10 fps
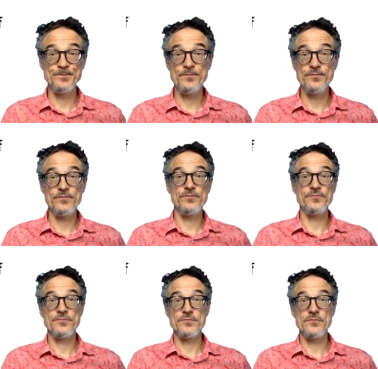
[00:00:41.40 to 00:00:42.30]

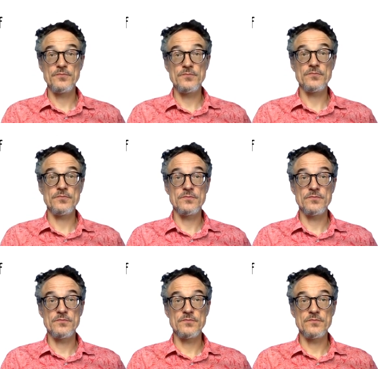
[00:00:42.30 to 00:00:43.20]

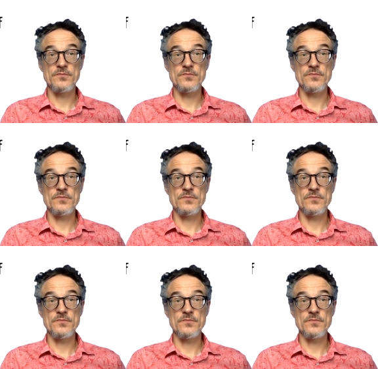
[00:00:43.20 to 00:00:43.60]
Nothing is said.